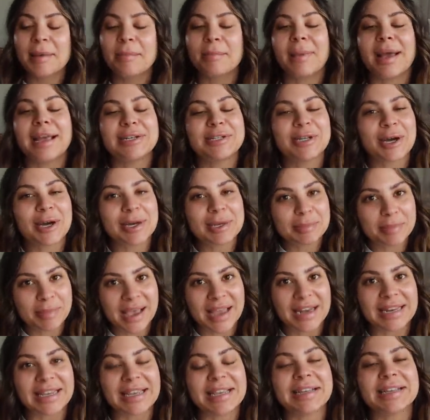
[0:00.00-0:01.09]
My dog
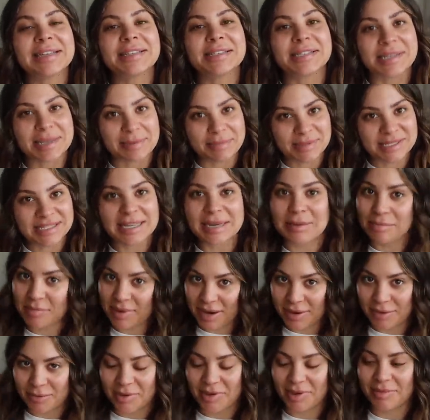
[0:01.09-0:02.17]
Benny sleeps in
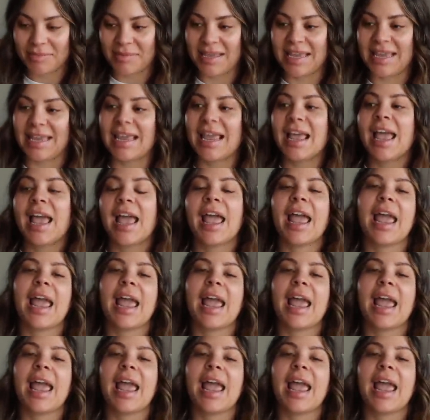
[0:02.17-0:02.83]
bed with me,